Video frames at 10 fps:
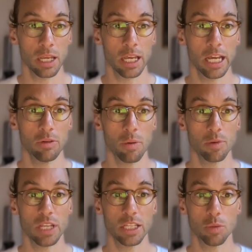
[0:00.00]
It
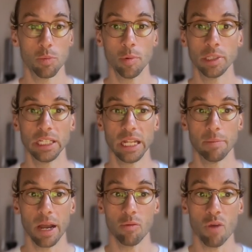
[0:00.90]
represents the probability that
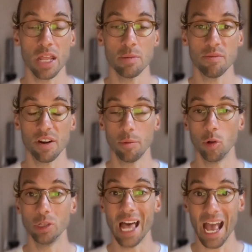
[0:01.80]
my random variable
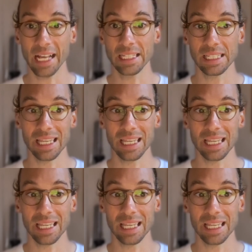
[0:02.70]
x